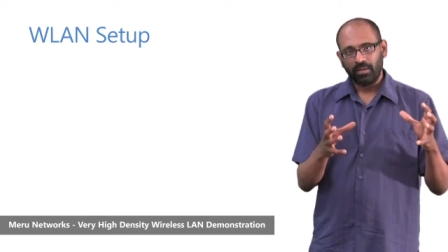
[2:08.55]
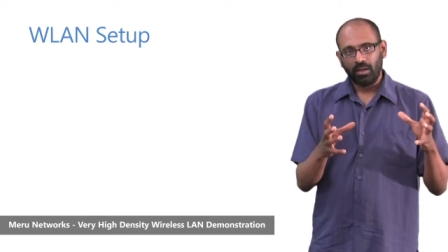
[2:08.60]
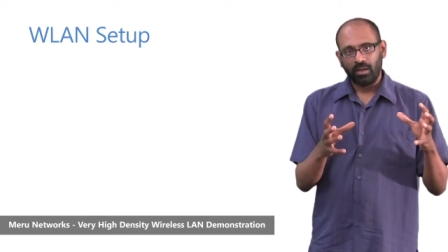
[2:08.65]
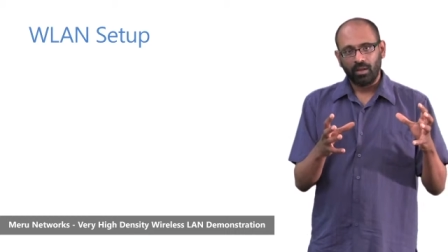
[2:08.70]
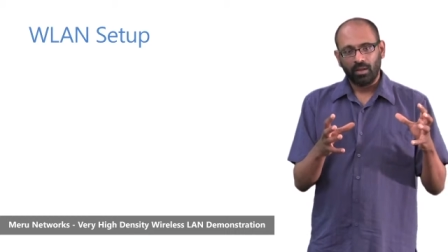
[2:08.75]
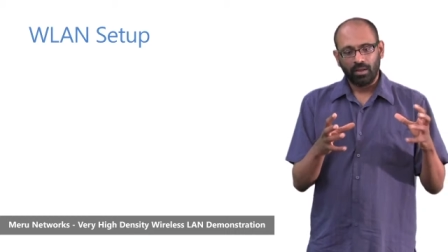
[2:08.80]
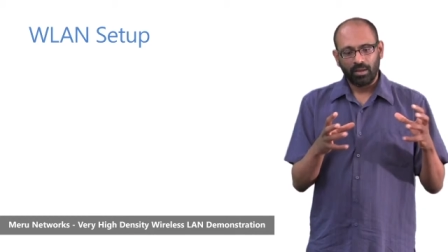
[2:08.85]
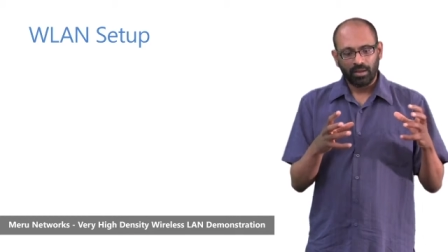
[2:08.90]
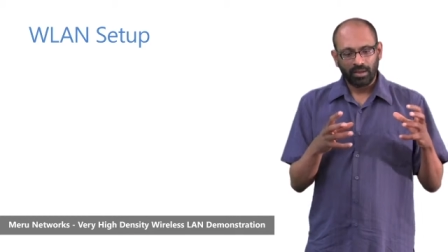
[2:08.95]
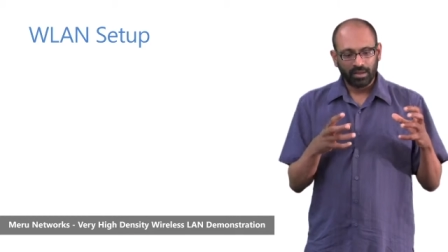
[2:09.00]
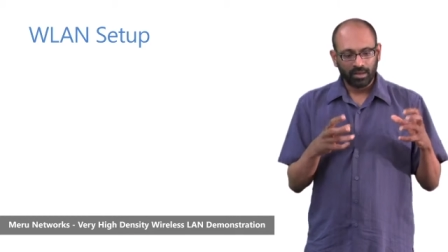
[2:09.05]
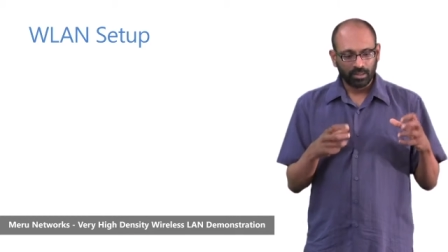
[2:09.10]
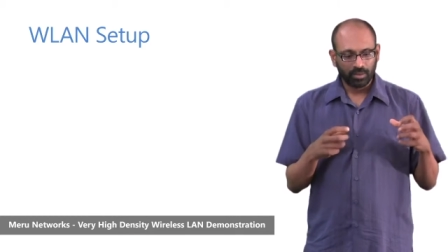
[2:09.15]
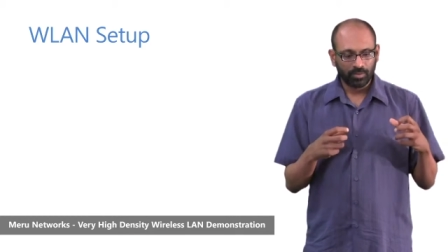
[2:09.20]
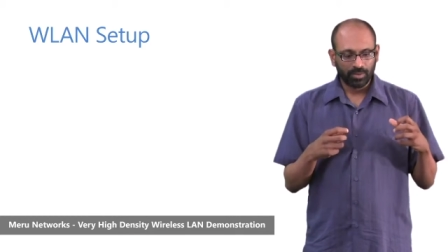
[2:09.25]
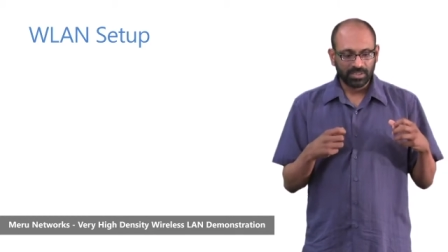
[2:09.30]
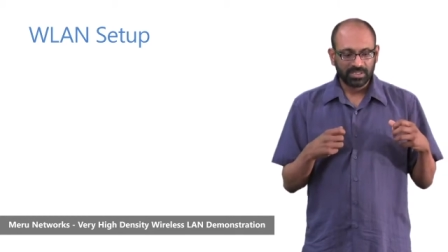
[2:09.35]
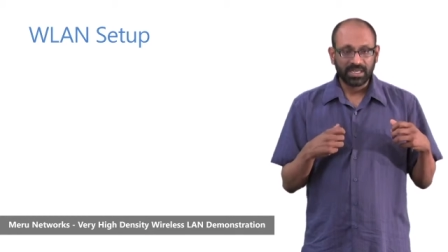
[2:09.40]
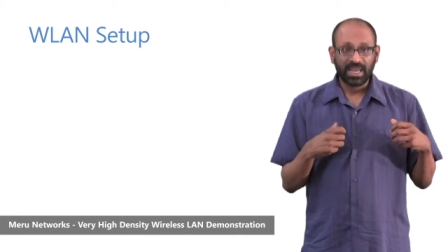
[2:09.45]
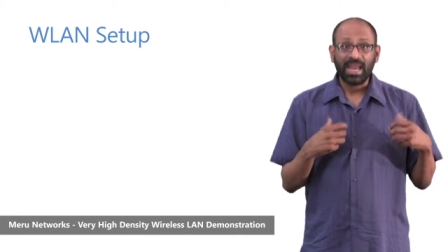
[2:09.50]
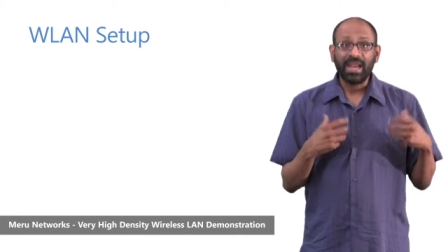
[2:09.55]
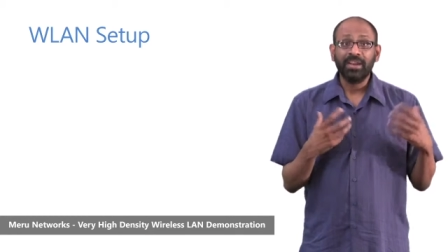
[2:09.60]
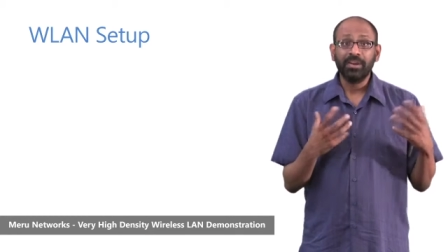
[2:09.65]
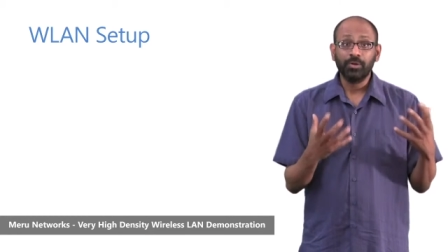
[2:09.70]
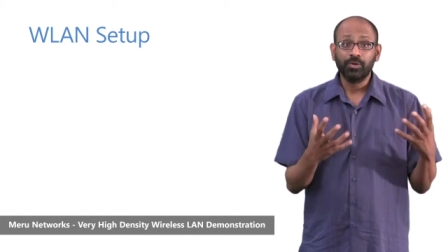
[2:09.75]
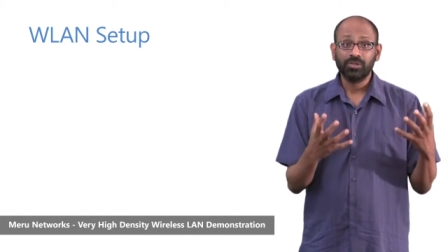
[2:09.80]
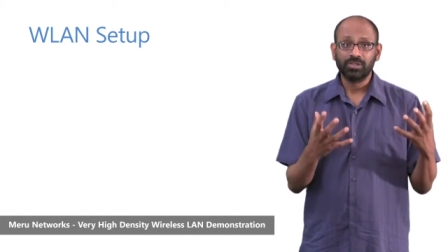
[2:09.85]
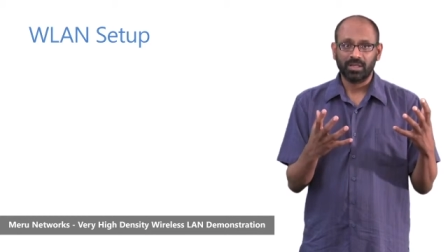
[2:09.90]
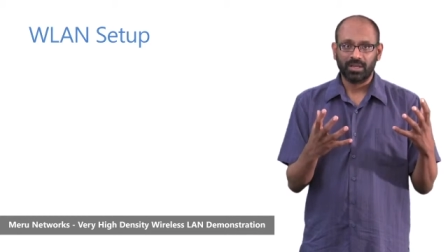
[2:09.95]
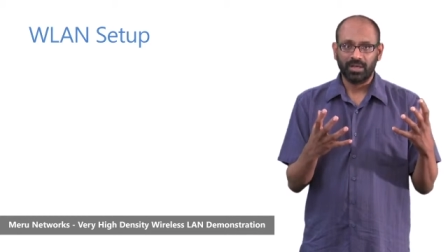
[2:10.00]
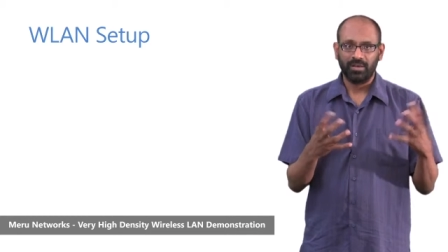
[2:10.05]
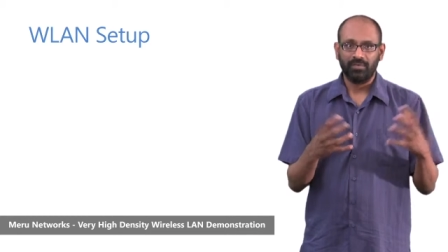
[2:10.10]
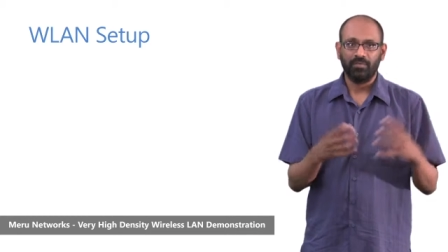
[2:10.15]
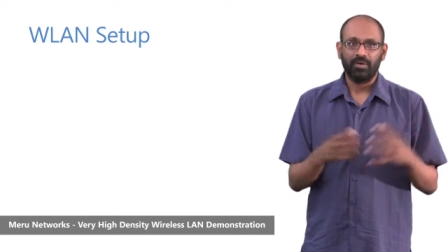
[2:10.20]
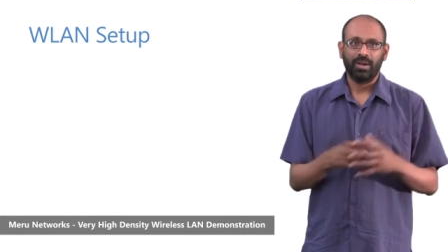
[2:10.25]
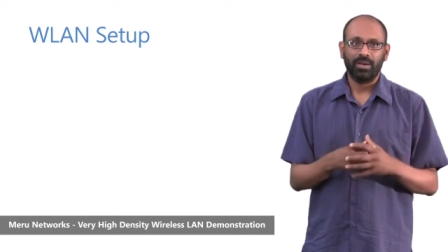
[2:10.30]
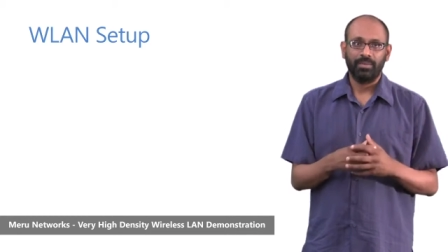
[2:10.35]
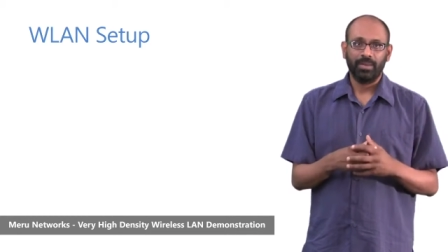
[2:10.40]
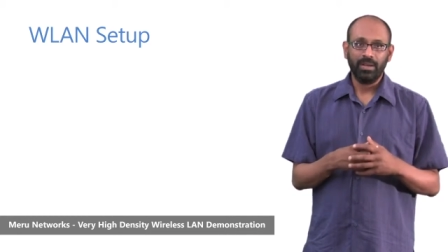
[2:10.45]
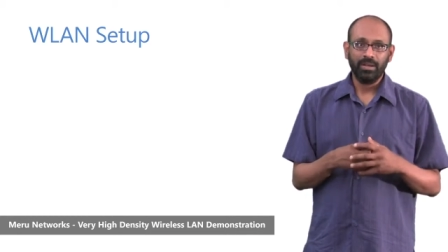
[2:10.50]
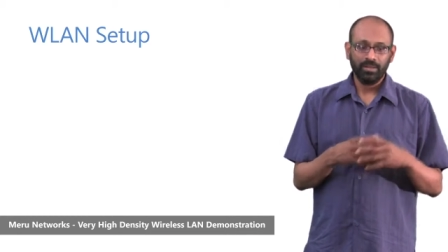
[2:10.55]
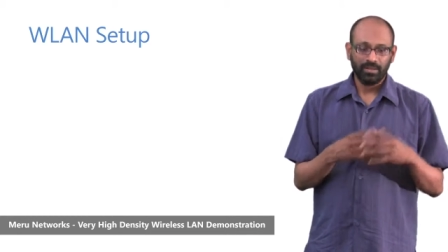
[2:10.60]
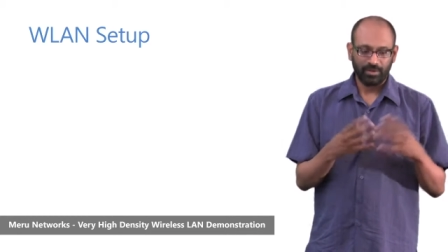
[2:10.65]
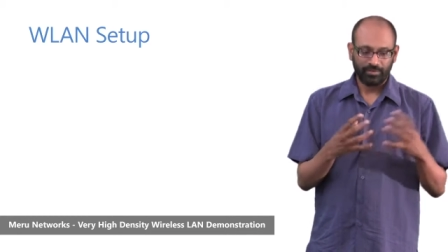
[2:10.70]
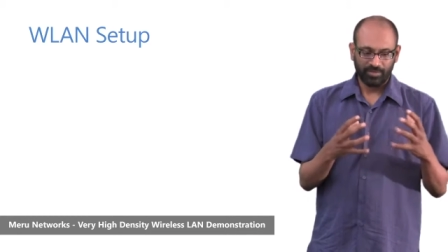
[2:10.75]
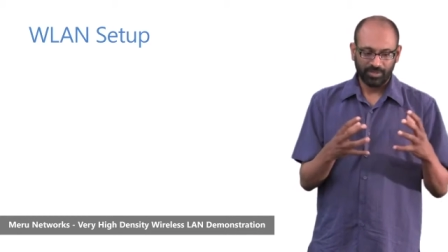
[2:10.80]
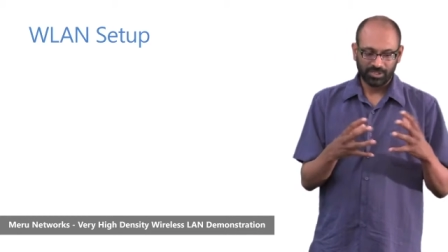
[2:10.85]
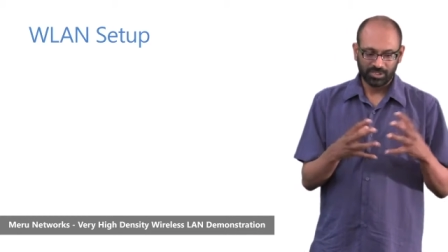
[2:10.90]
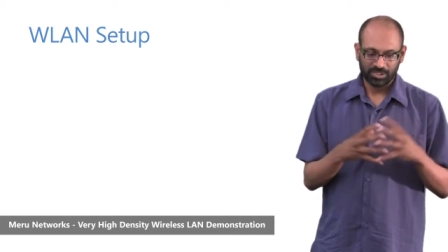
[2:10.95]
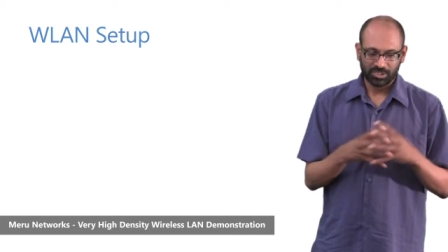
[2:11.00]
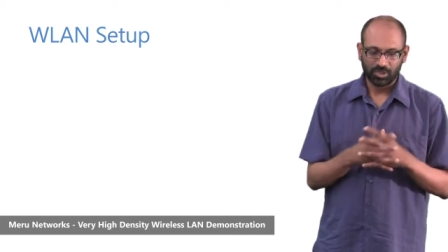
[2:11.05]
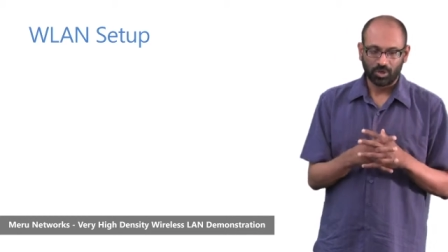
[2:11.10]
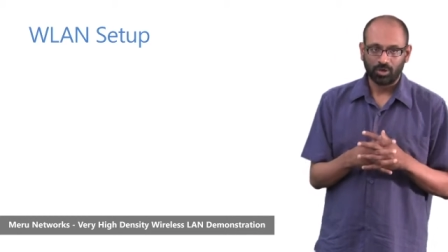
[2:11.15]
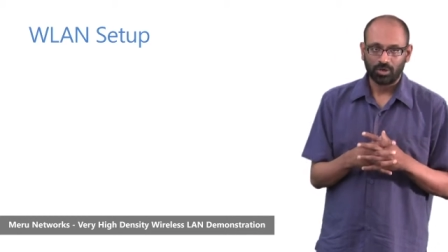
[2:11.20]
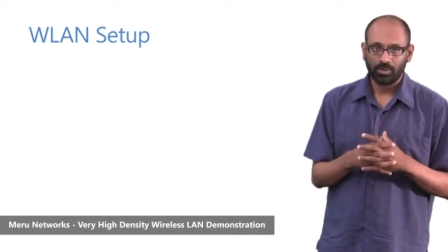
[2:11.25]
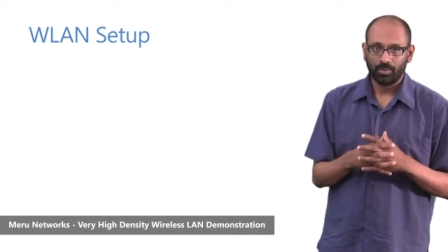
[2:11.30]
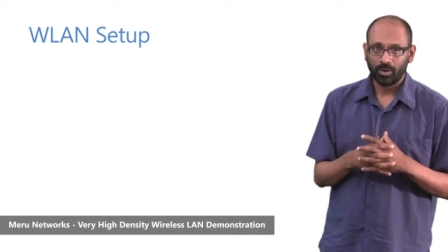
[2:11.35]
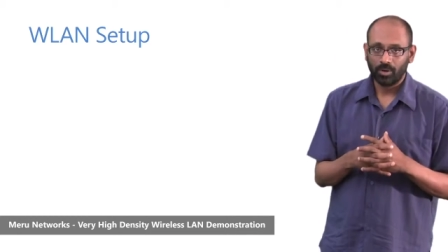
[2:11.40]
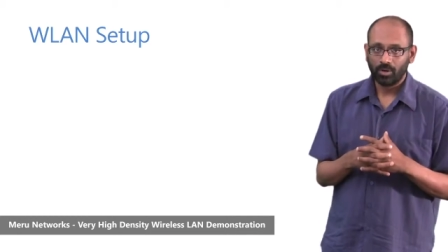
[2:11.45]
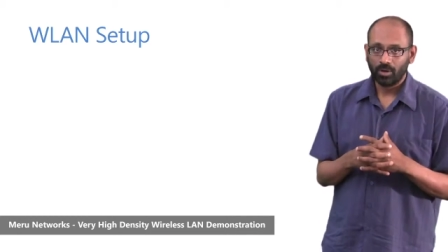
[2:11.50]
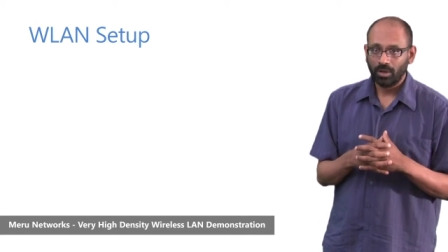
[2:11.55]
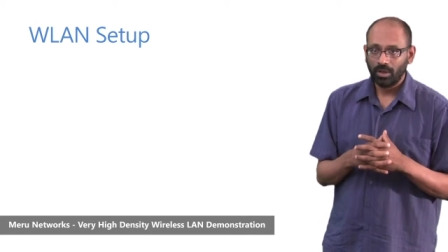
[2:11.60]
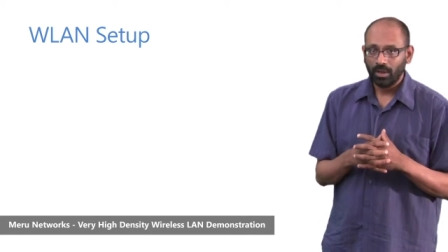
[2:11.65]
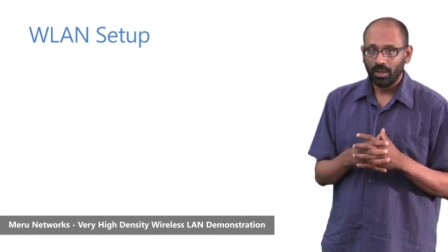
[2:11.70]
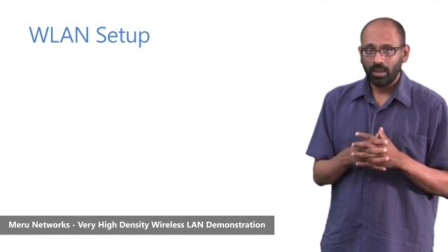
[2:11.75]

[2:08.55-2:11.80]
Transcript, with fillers: uh, in other words, the end user environment that we just talked about.